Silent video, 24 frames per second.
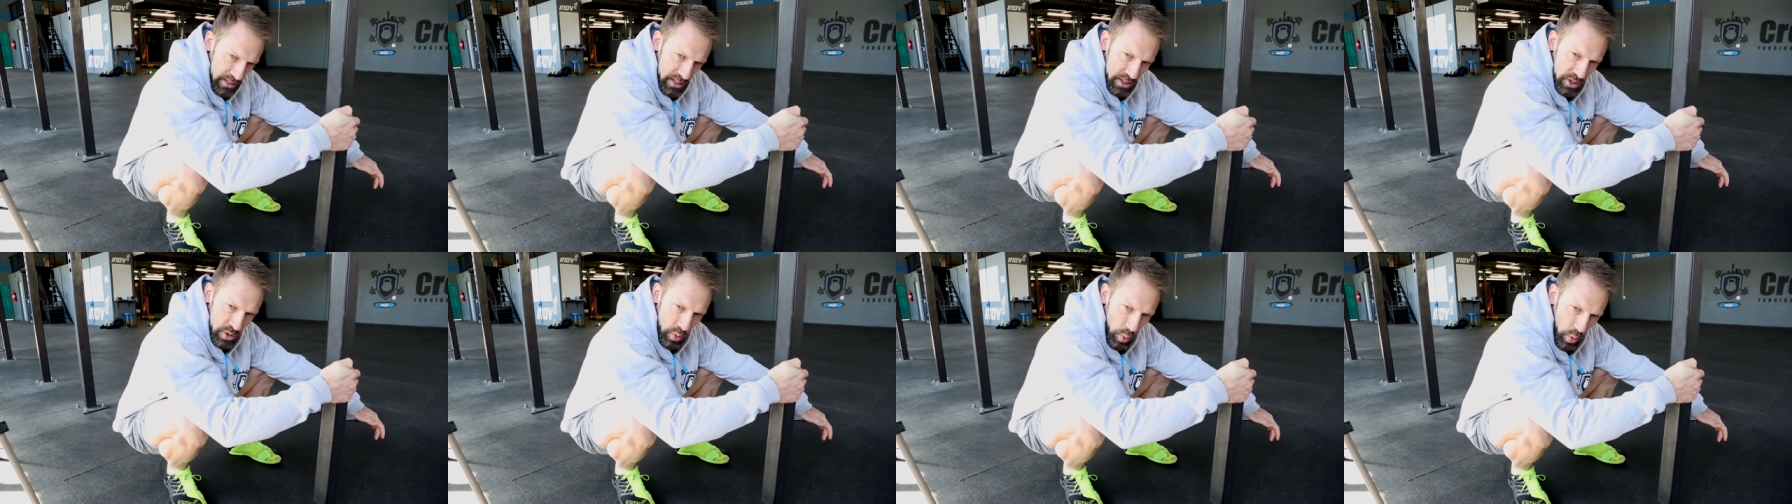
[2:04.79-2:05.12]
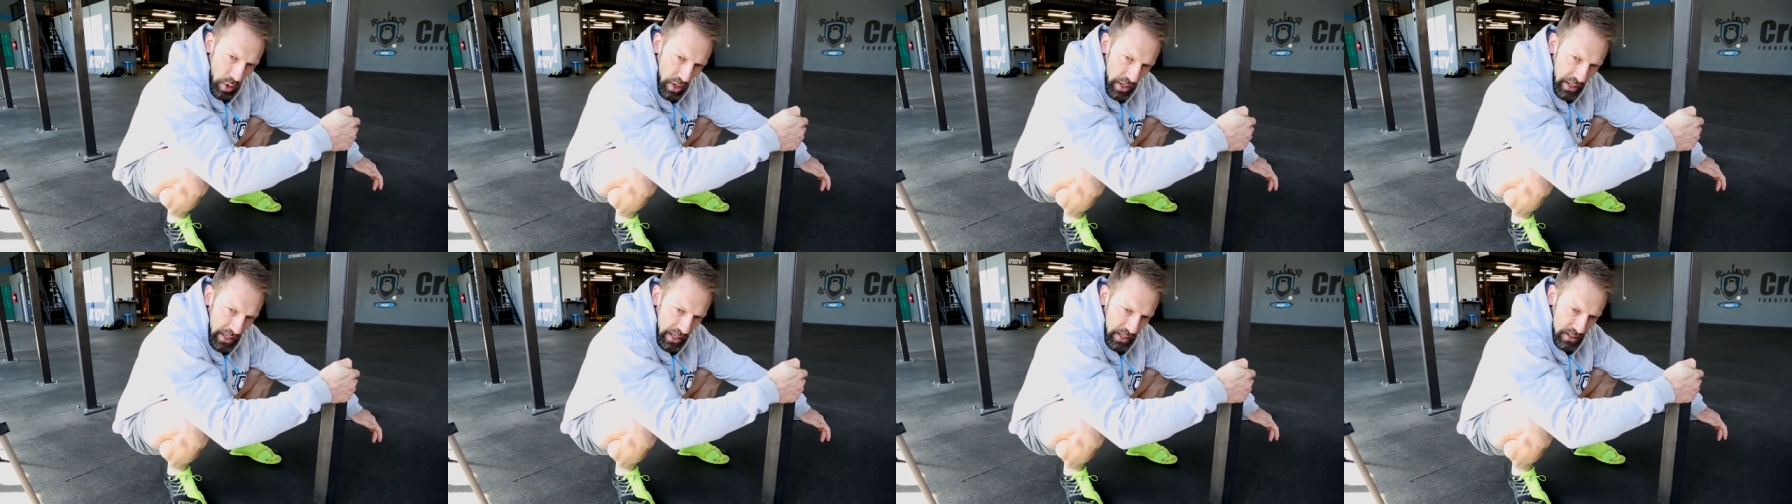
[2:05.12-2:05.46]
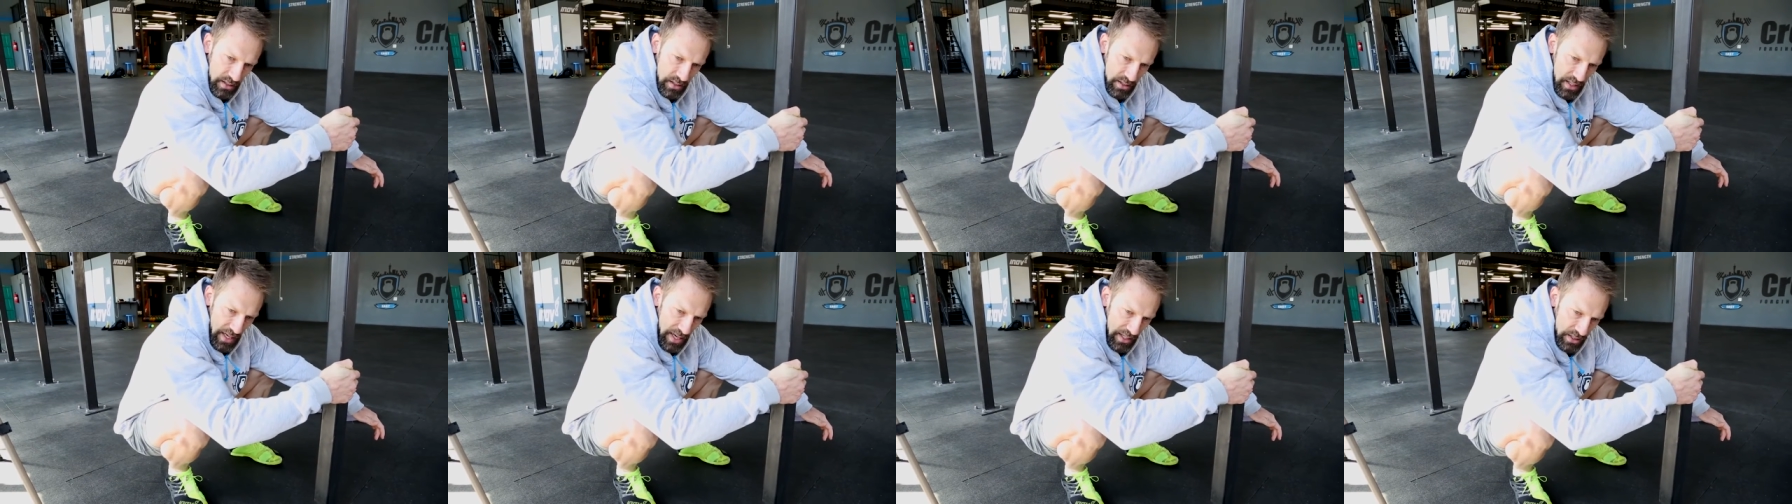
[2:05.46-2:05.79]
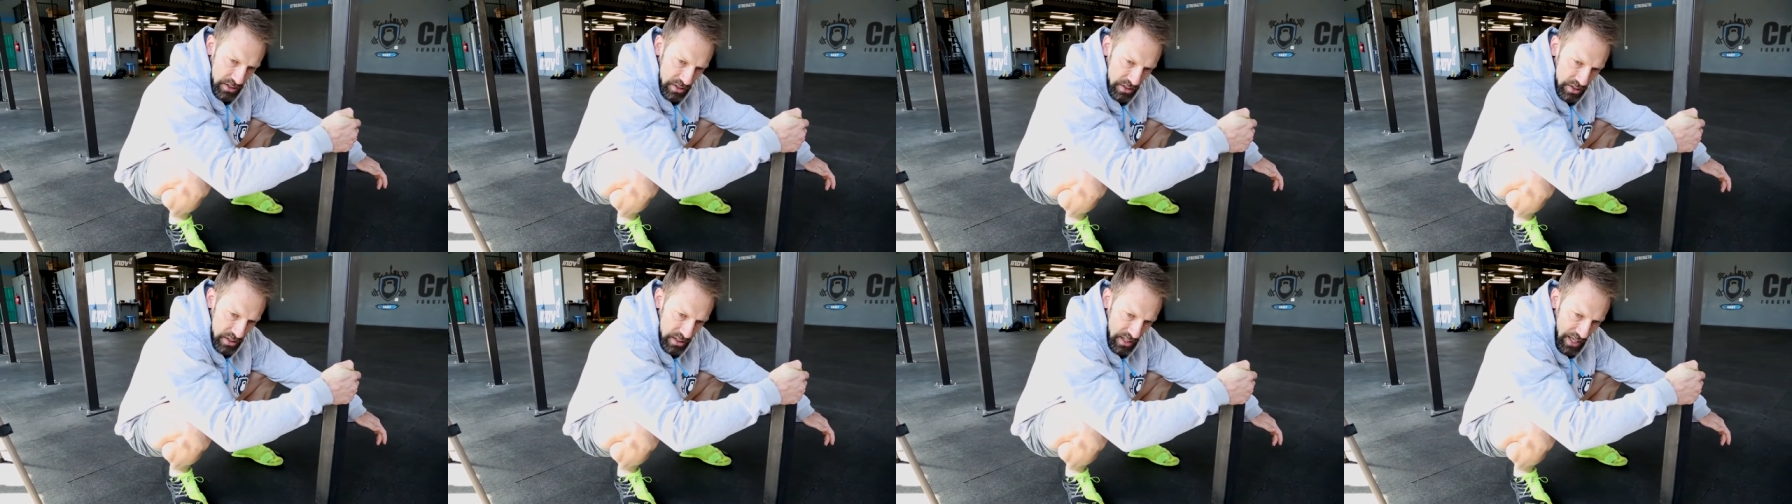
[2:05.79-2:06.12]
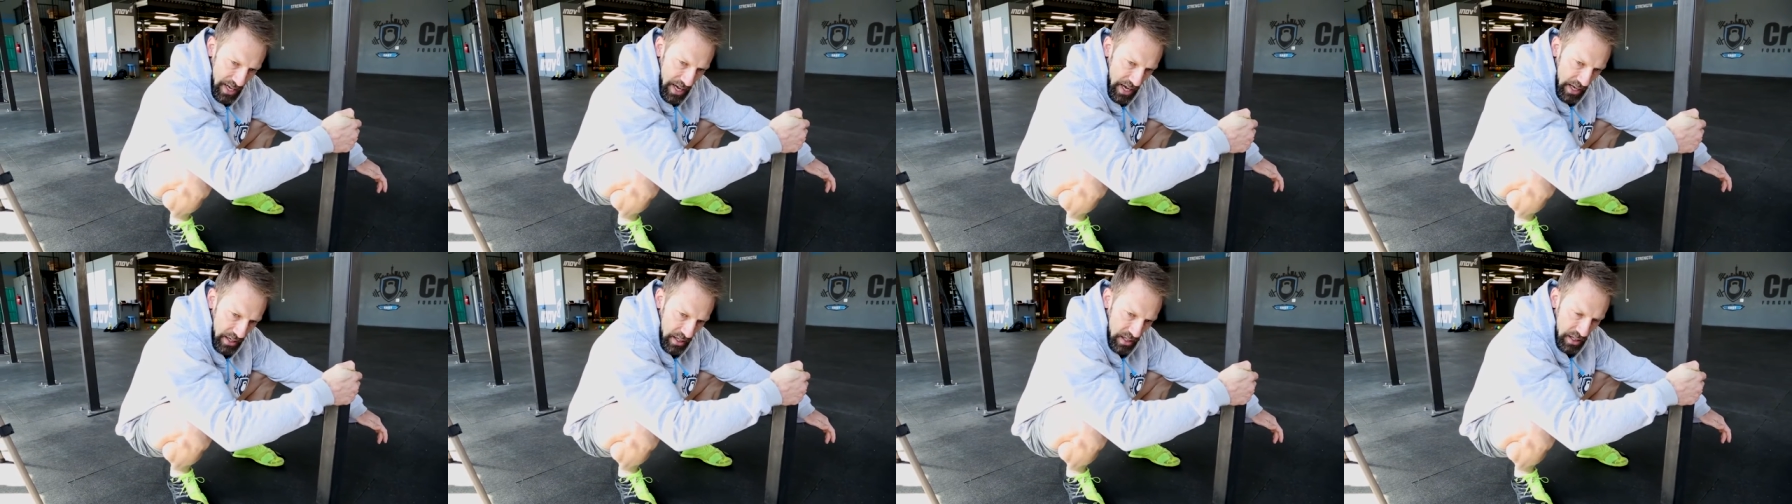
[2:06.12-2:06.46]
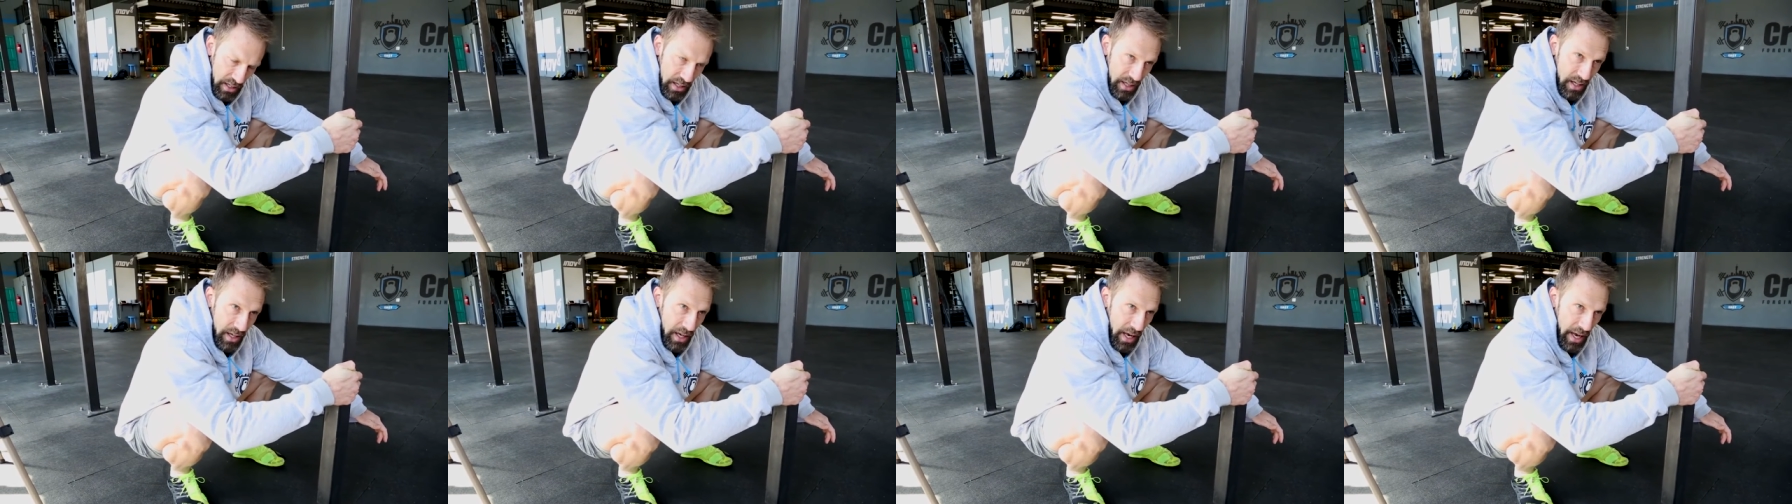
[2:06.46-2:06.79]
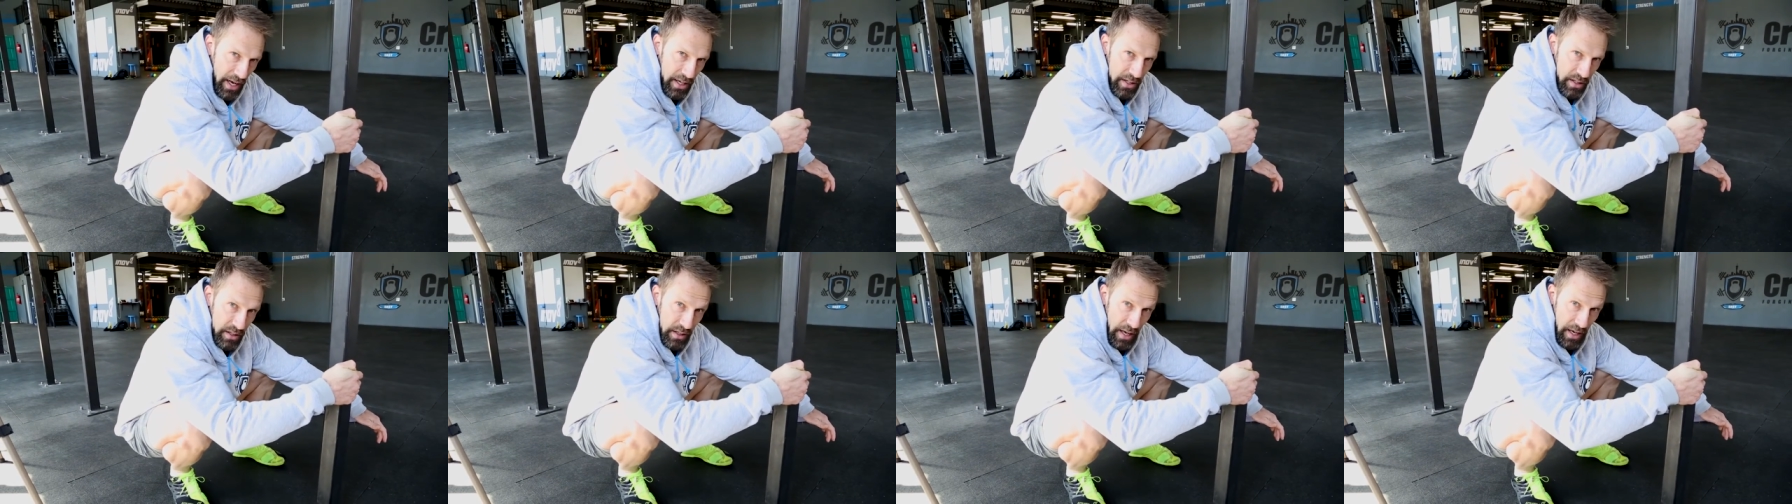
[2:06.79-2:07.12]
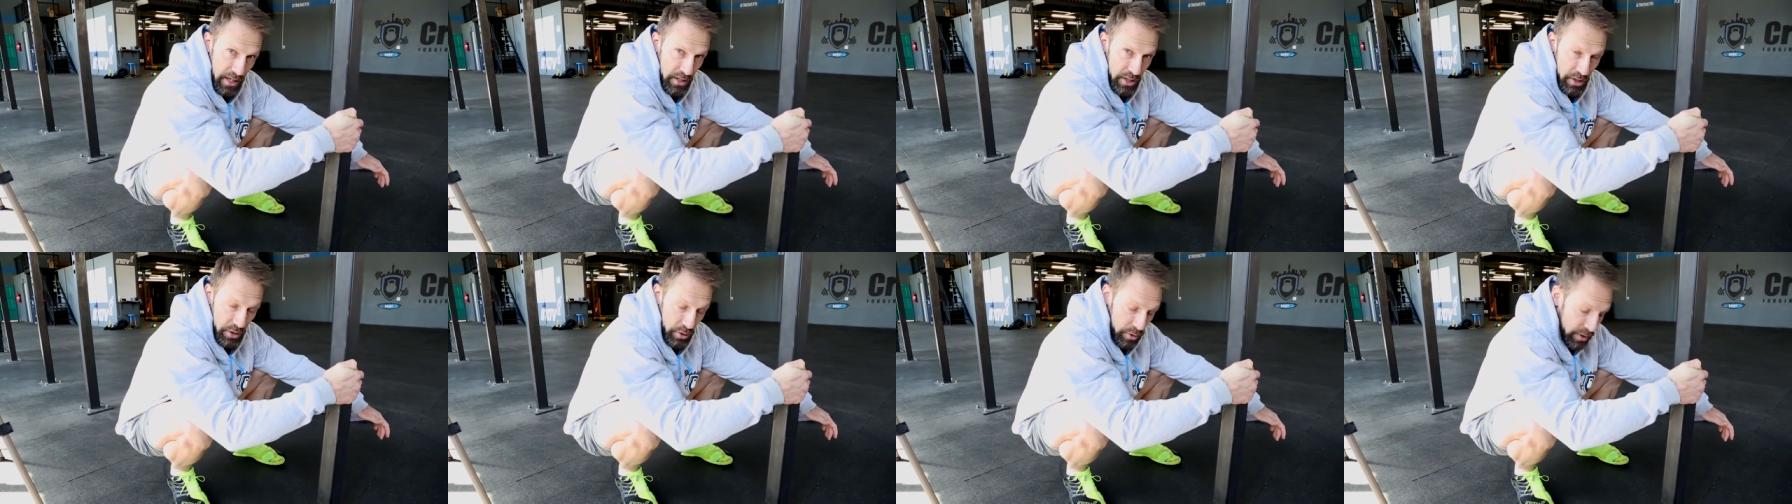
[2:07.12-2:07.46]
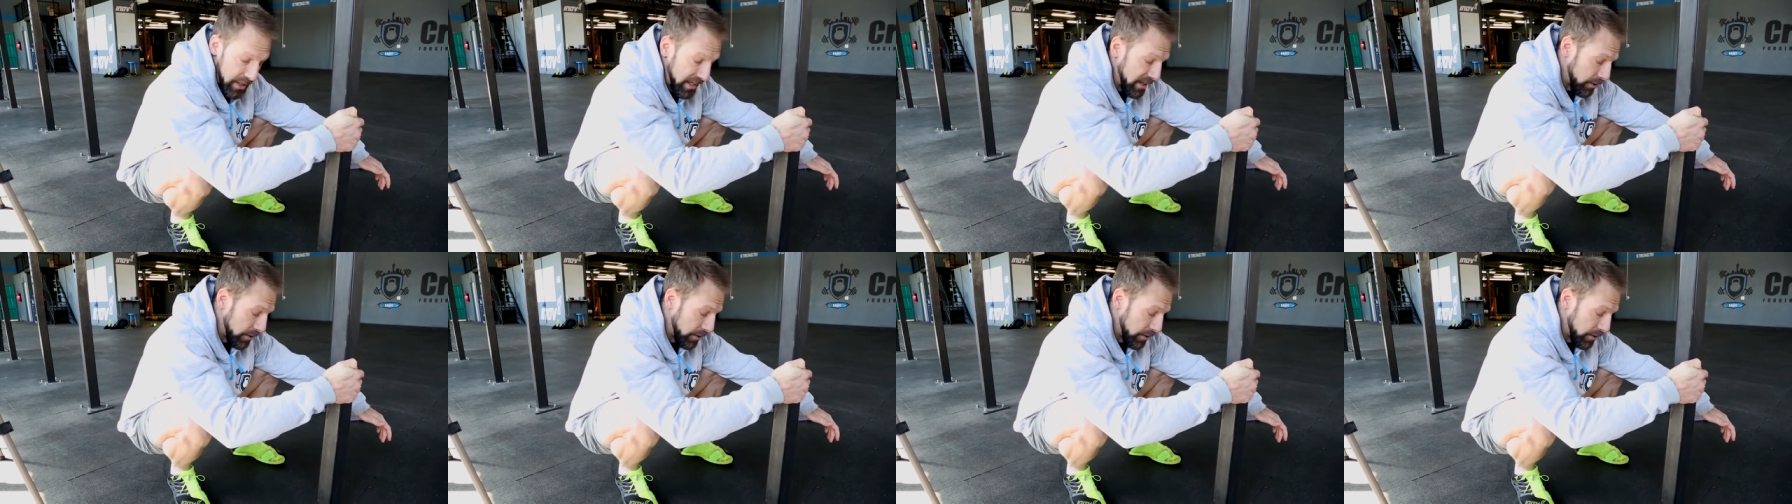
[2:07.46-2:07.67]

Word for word: just working side to side. And, and you really,